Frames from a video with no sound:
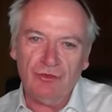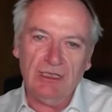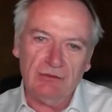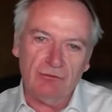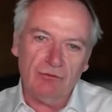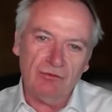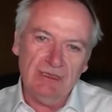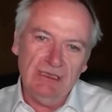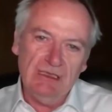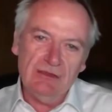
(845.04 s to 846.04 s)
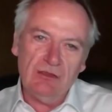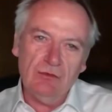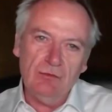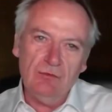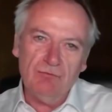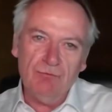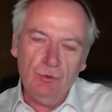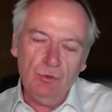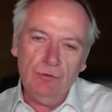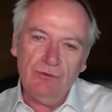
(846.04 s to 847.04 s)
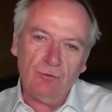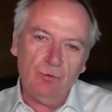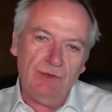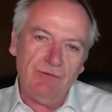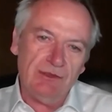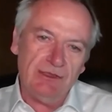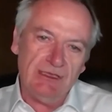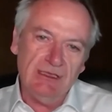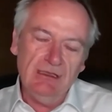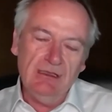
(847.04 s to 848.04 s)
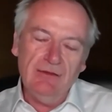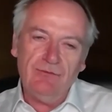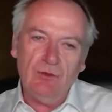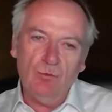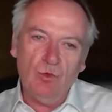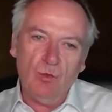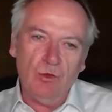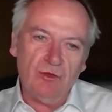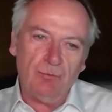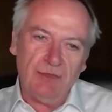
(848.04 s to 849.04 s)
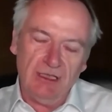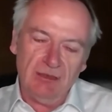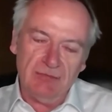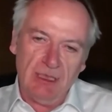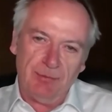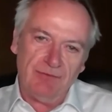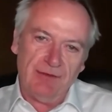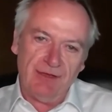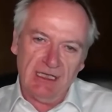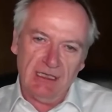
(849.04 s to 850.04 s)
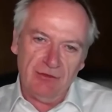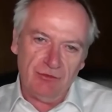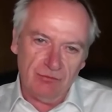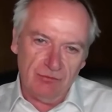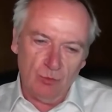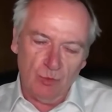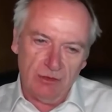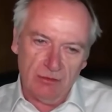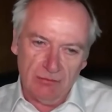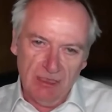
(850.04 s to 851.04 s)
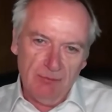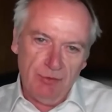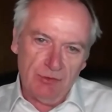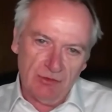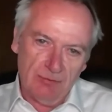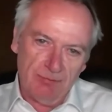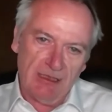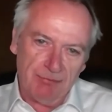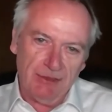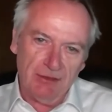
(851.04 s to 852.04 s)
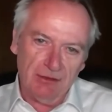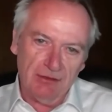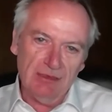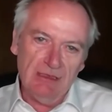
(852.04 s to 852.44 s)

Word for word: change to move swiftly from what was being a prevarication that we could put on the back burner